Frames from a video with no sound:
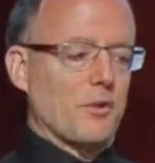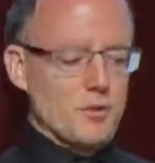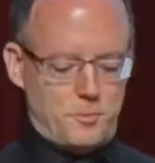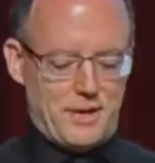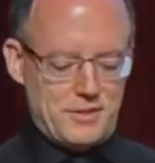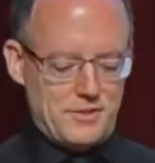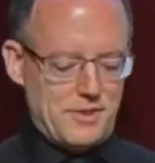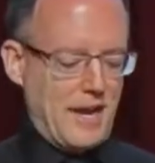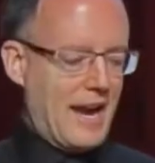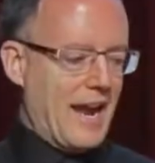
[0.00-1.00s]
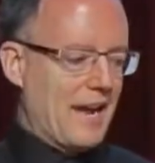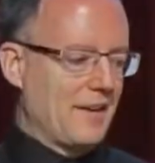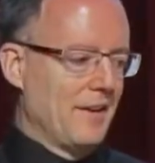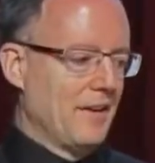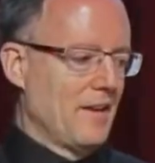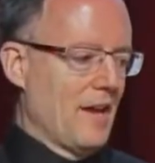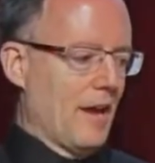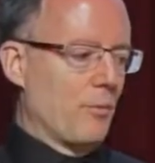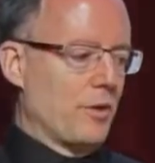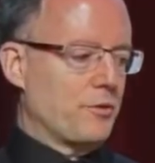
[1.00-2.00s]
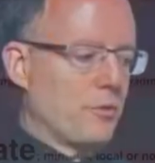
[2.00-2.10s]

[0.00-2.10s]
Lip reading: that those patients had had, and went